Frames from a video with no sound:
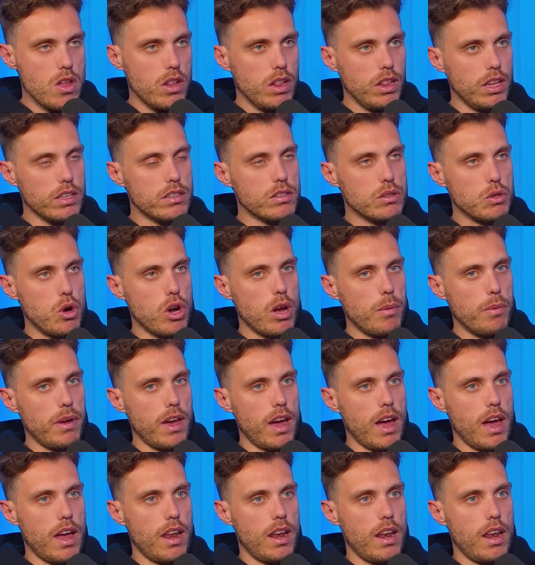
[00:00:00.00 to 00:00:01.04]
Let's talk
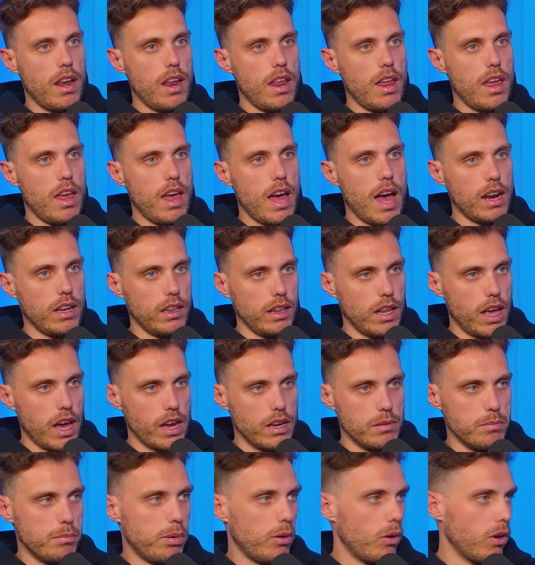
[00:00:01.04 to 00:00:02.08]
about
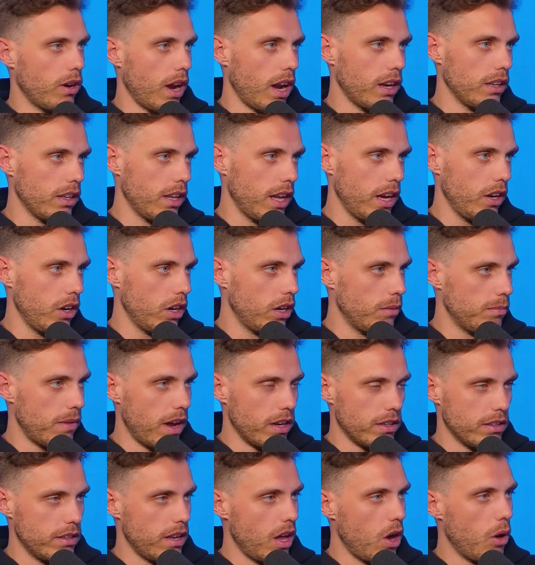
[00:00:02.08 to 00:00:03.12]
Adelaide and Port Adelaide. I'd
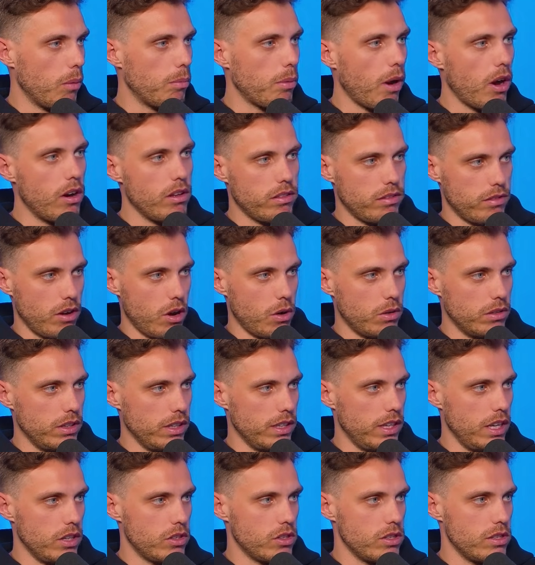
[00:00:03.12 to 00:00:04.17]
imagine they were both throwing the
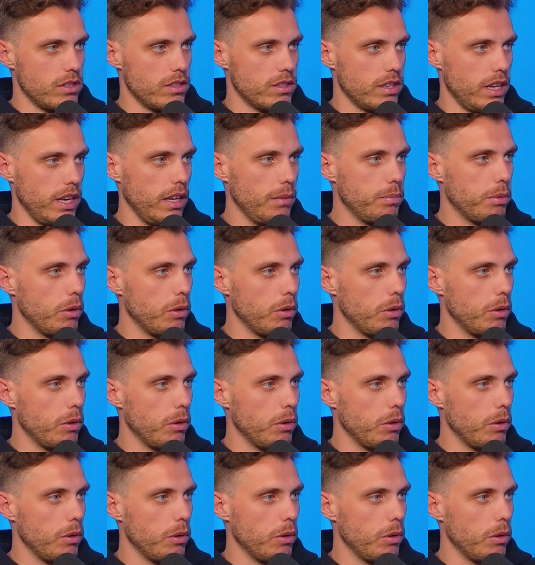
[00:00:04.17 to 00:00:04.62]
kitchen sink.